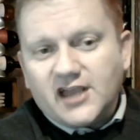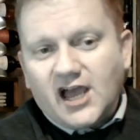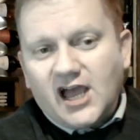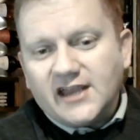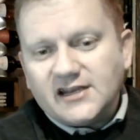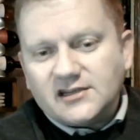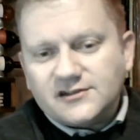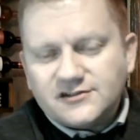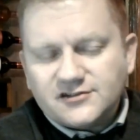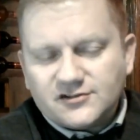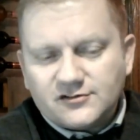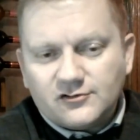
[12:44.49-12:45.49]

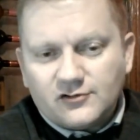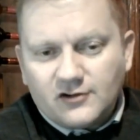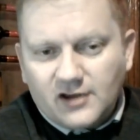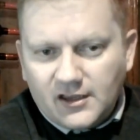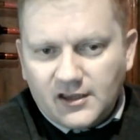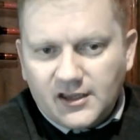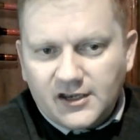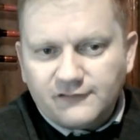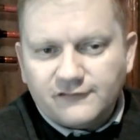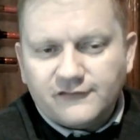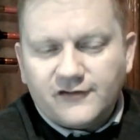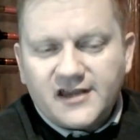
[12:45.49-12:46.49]
islands or an
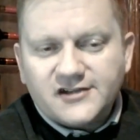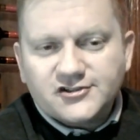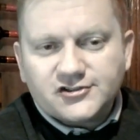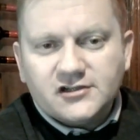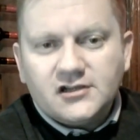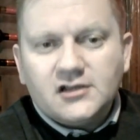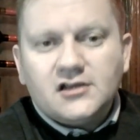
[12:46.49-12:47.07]
invasion.